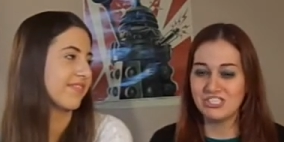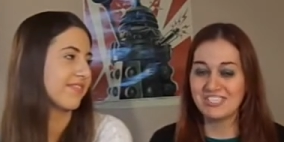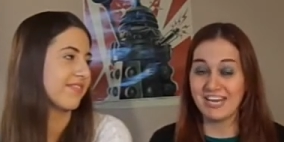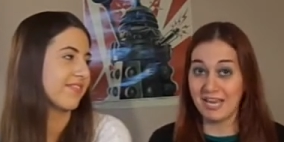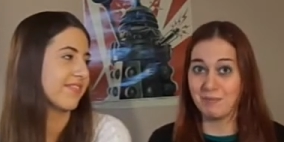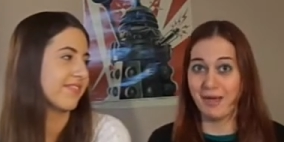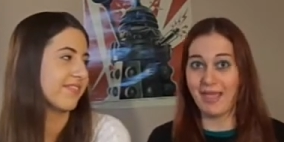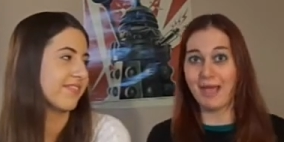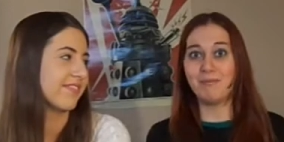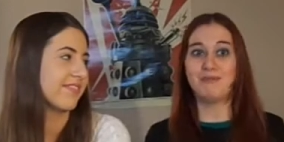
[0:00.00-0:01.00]
Speaker 1: just stay in
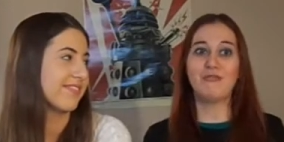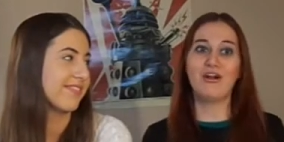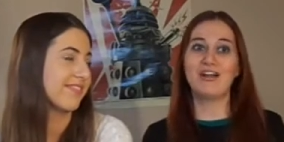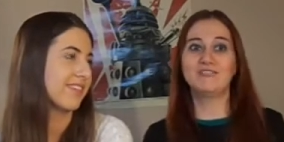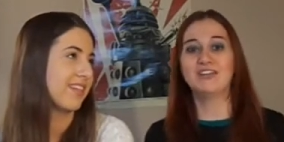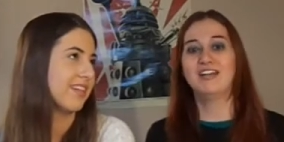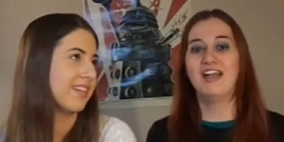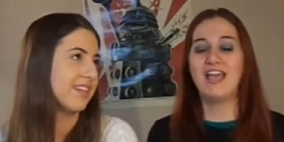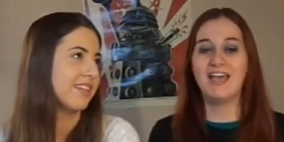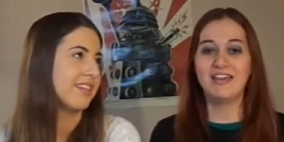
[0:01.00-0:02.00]
Miami forever
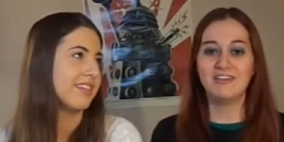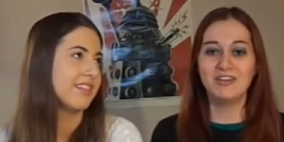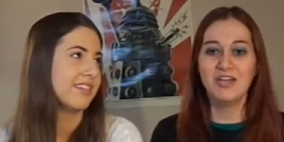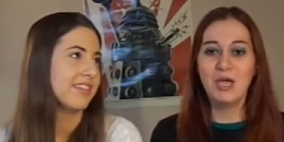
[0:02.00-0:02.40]
and